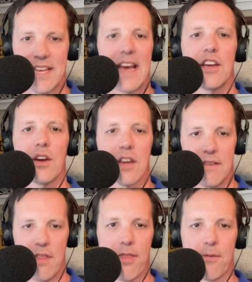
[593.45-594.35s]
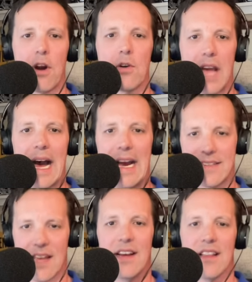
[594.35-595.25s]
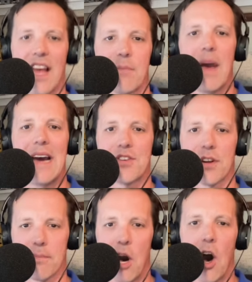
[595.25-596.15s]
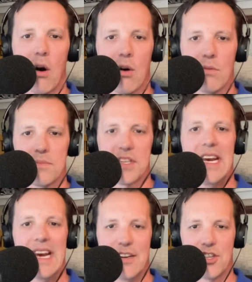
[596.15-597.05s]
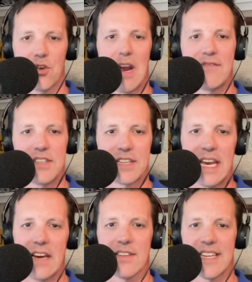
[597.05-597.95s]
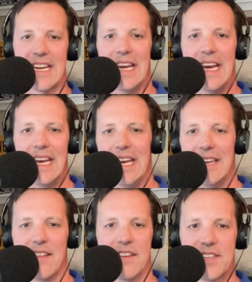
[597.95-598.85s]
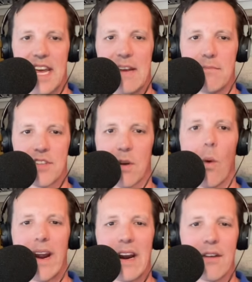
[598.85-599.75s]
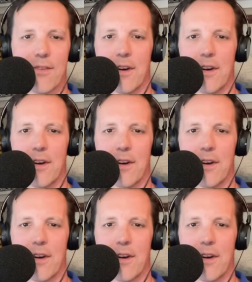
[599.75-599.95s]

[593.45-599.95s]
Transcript: Heck, you can even throw guys like Patrick Mahomes and Travis Kelce into the same square, for